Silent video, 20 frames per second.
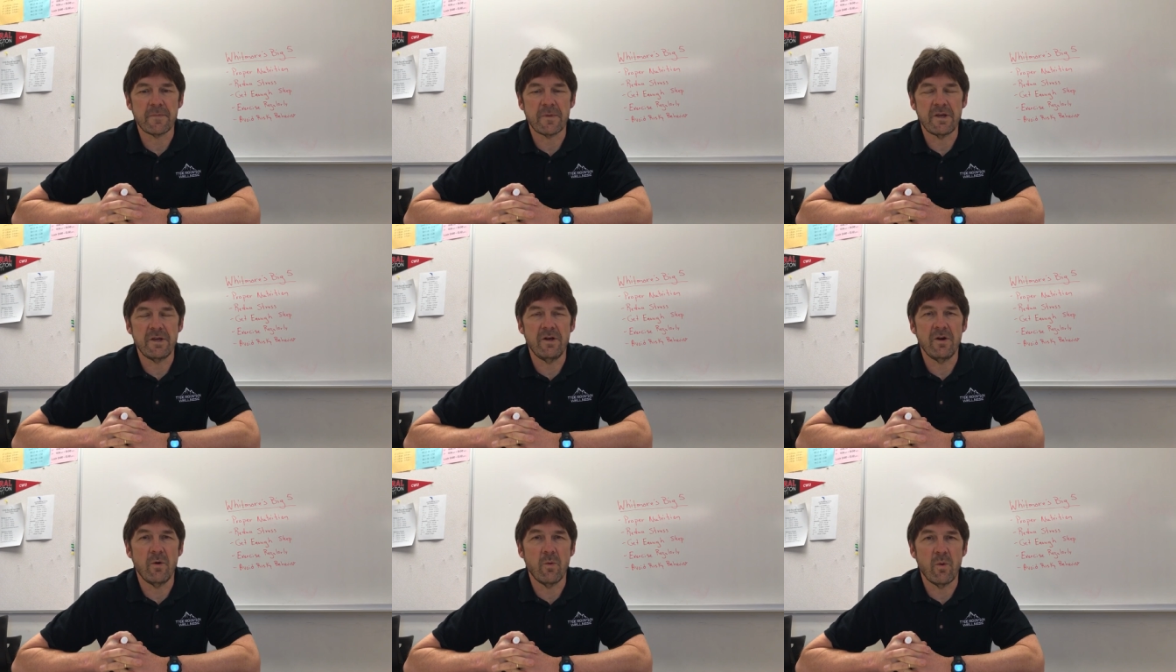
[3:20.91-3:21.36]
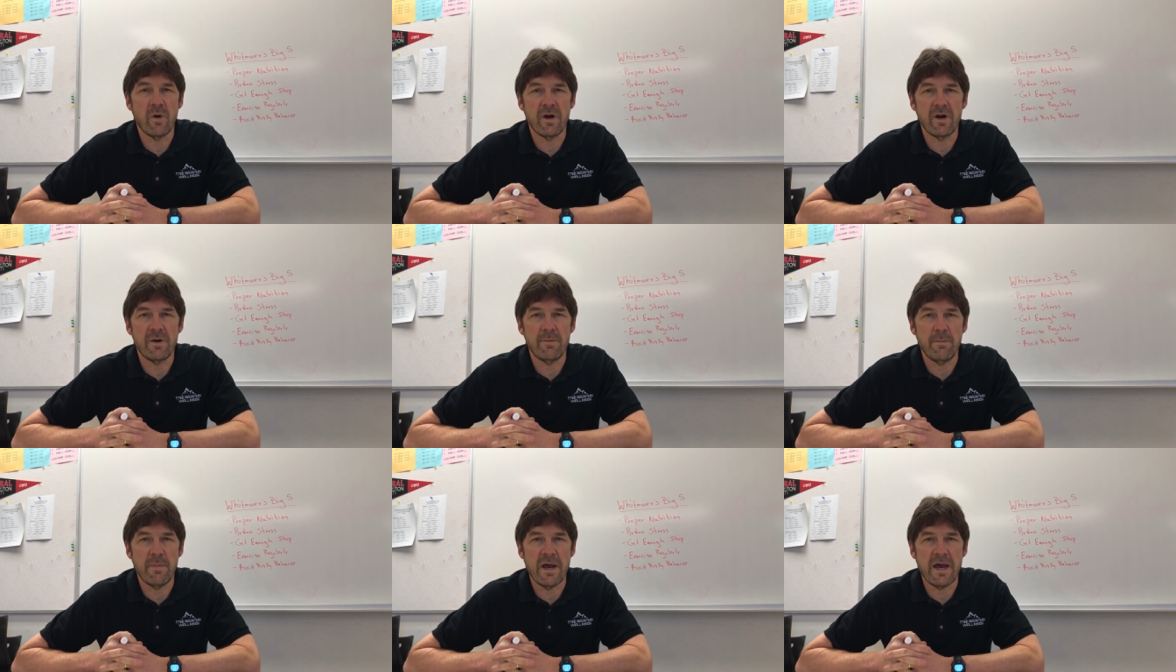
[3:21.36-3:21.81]
you know,
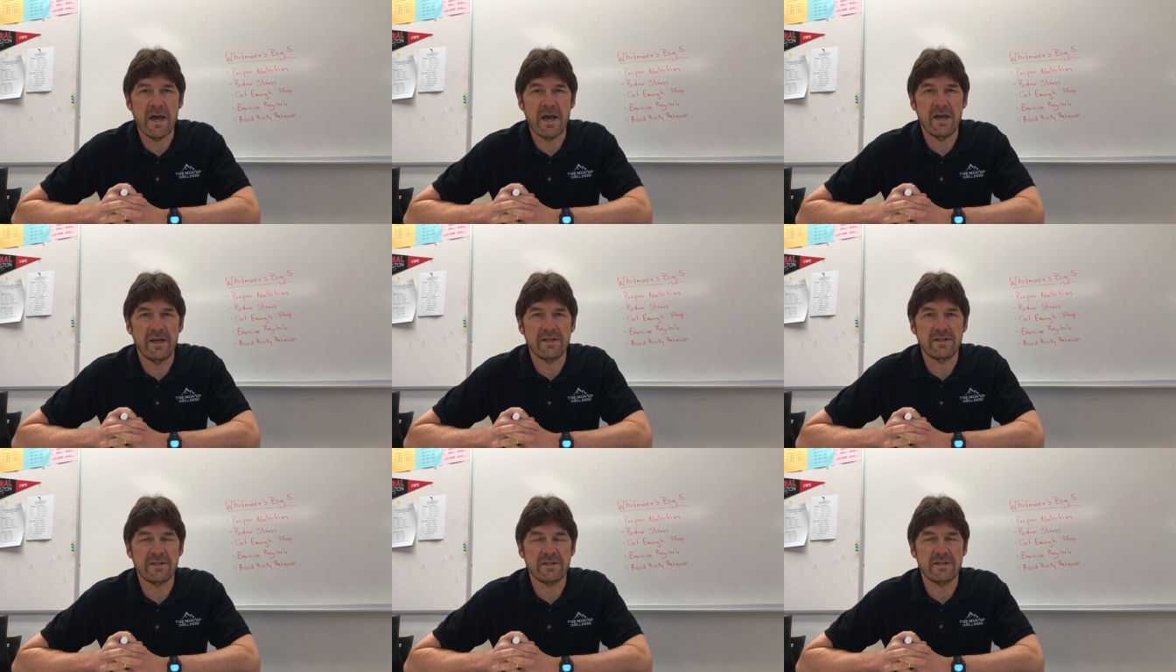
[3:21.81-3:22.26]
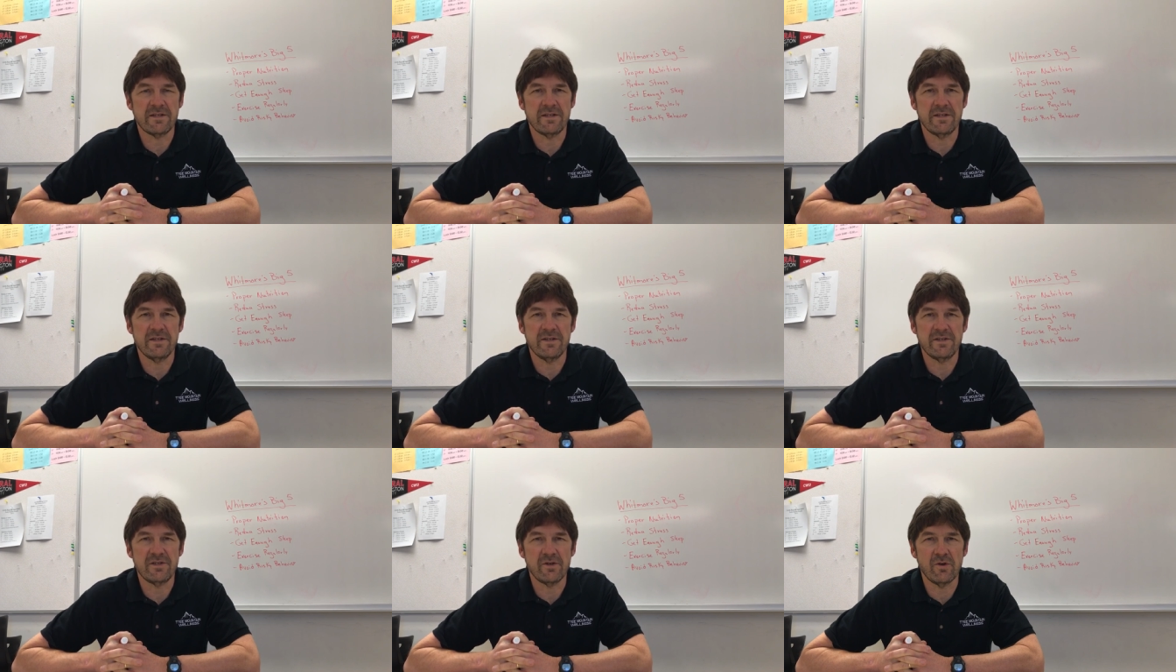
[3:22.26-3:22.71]
wearing masks
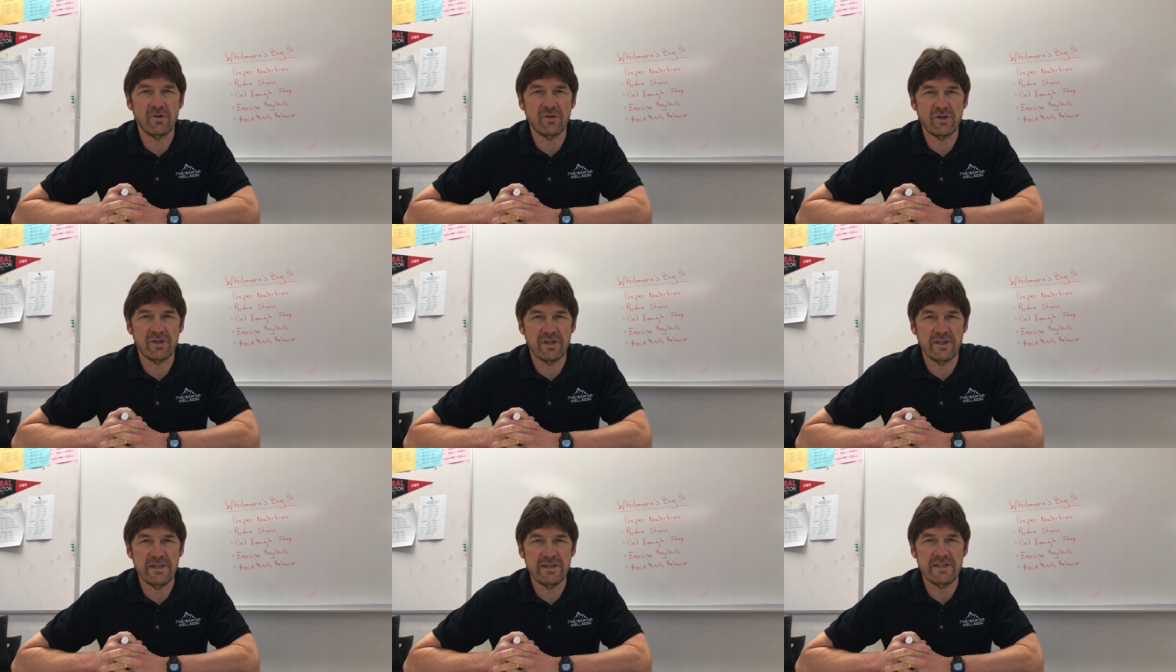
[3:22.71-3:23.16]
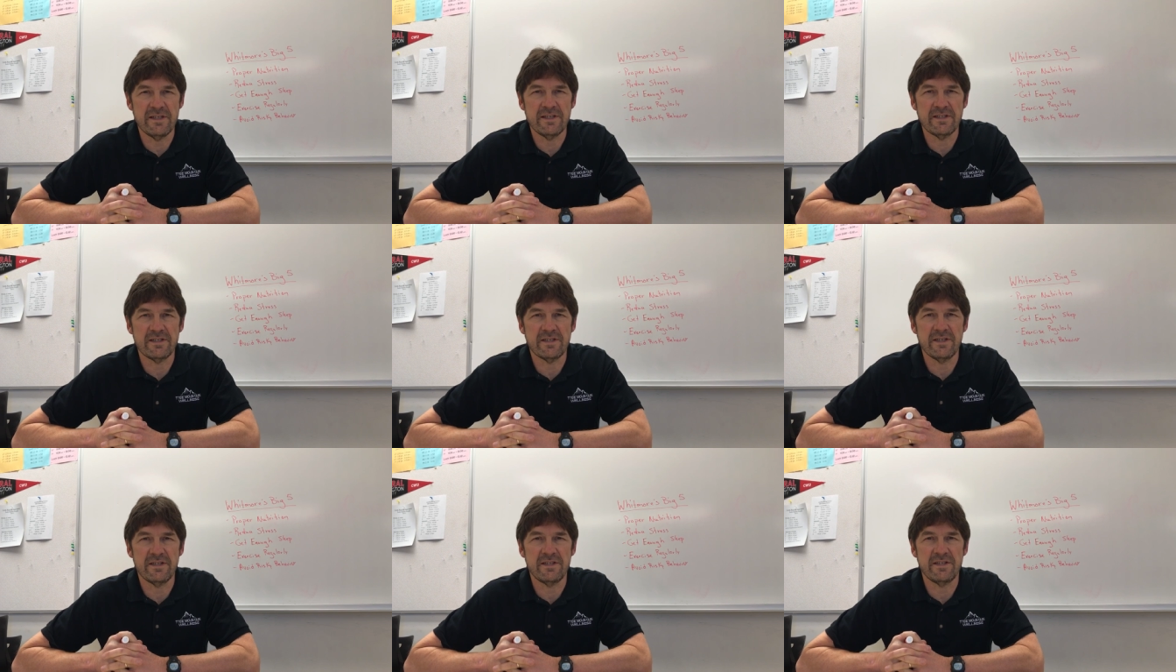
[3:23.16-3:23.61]
and socially
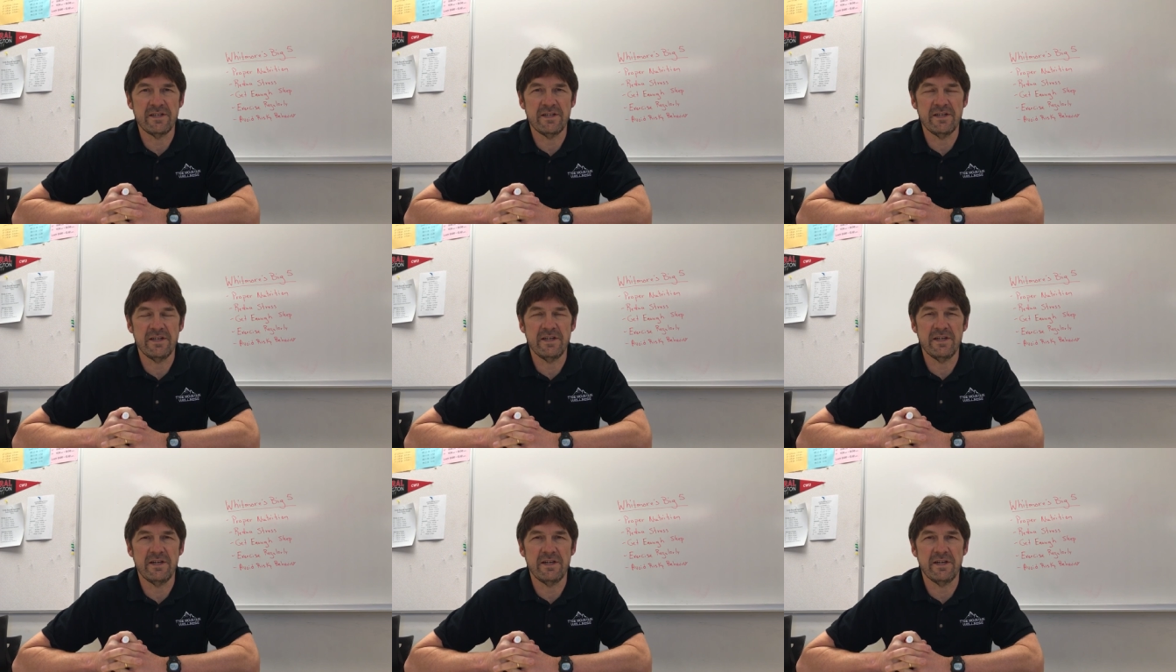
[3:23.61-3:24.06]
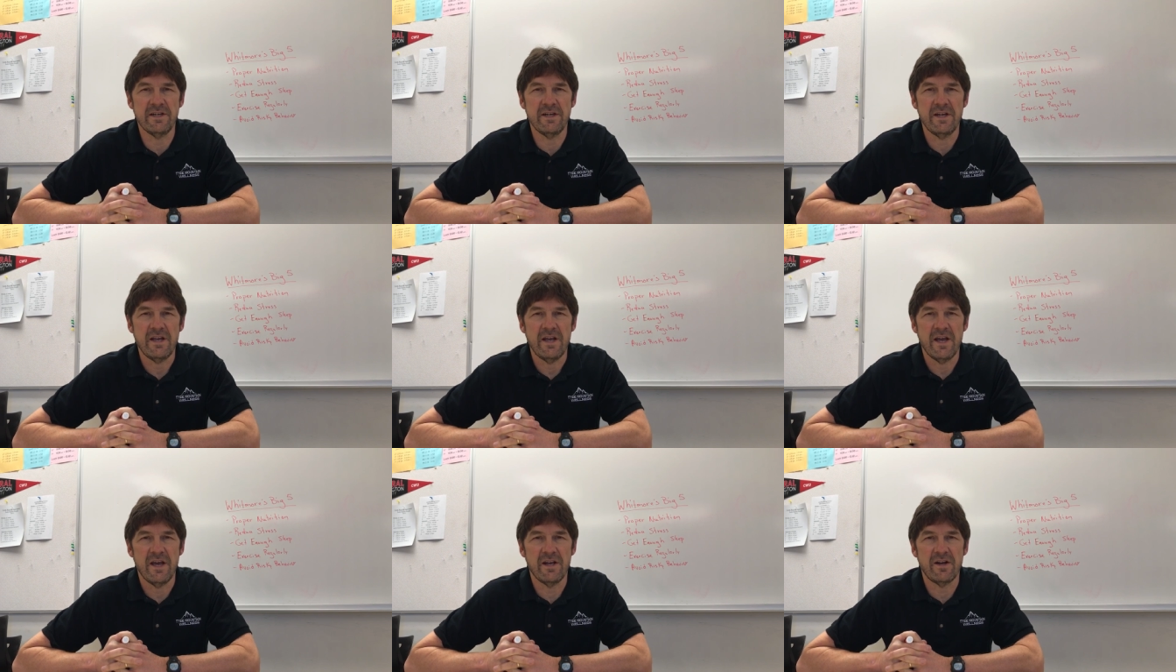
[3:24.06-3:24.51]
distancing and,
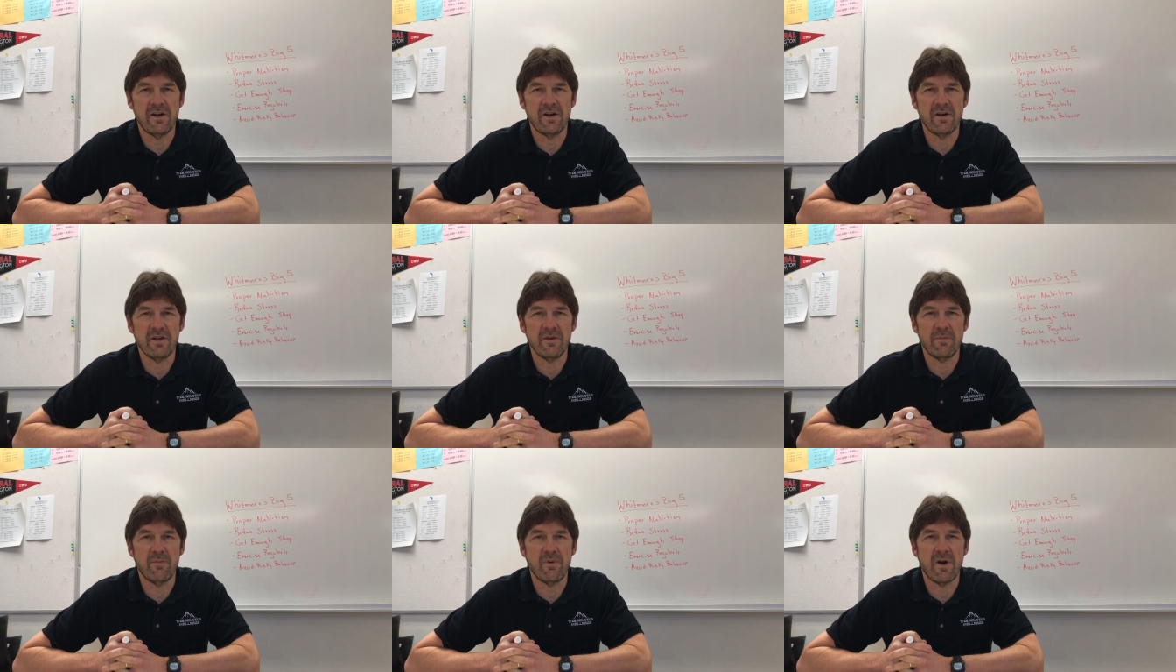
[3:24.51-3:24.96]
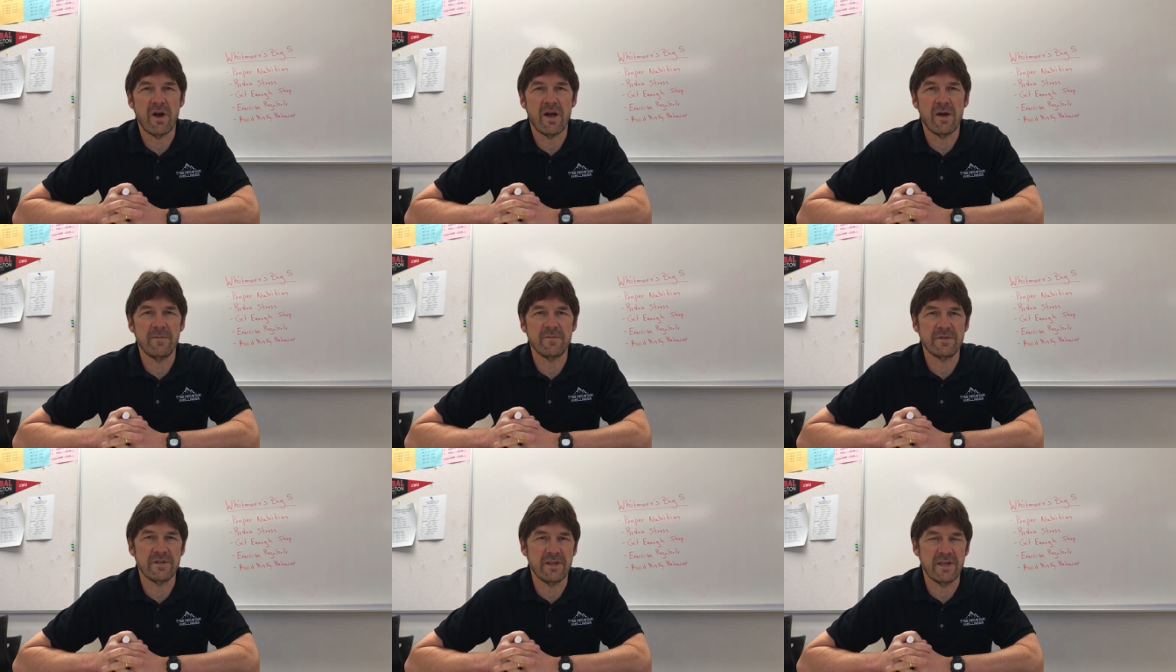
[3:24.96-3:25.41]
and all the
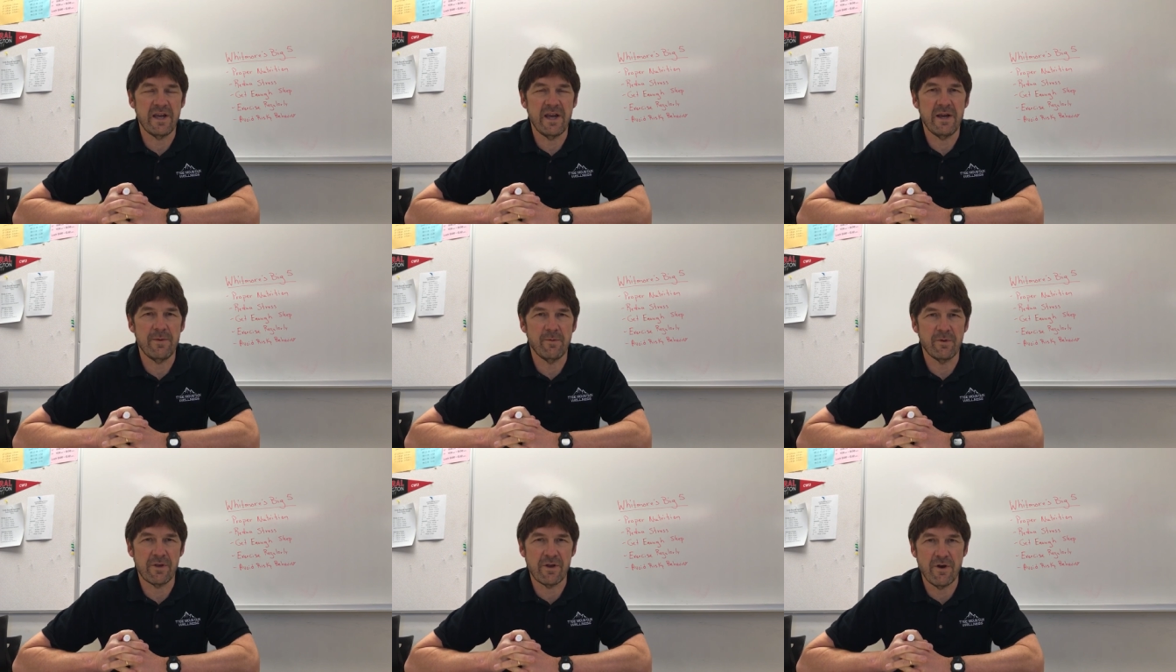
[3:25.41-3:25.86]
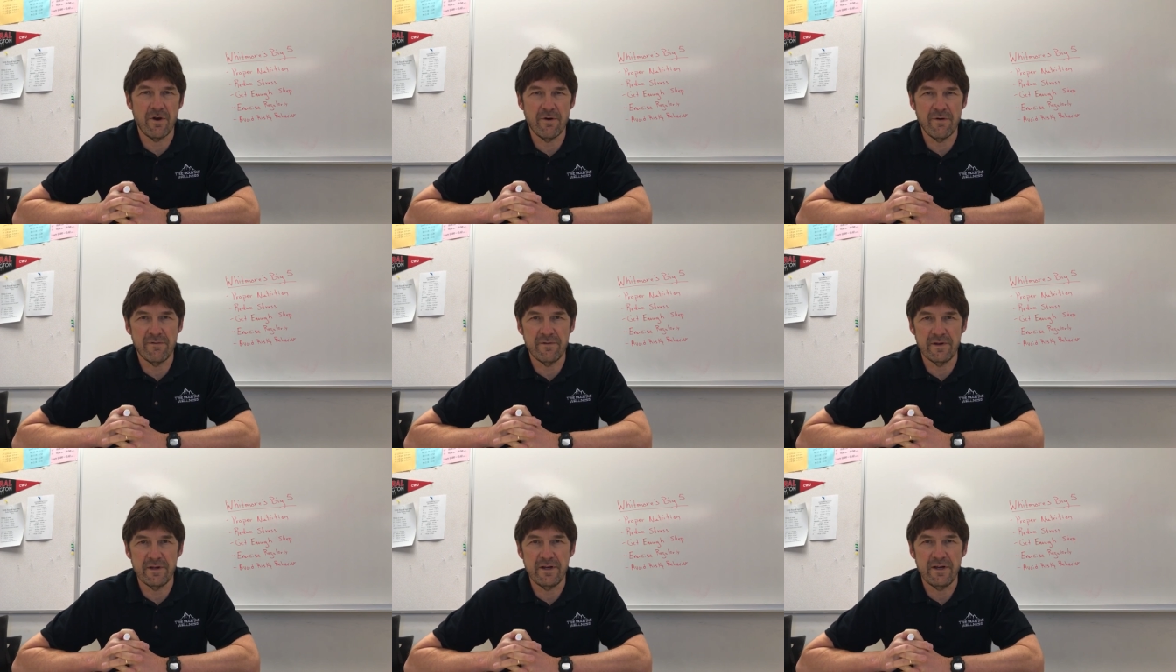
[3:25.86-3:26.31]
problems that came with
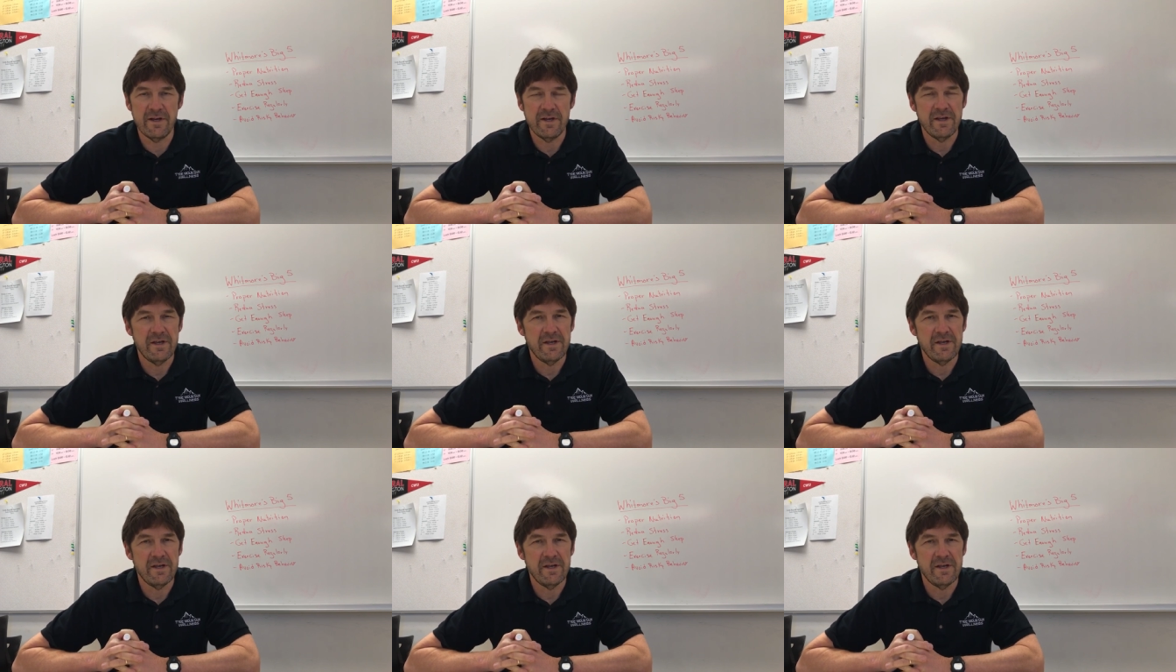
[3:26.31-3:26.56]
COVID,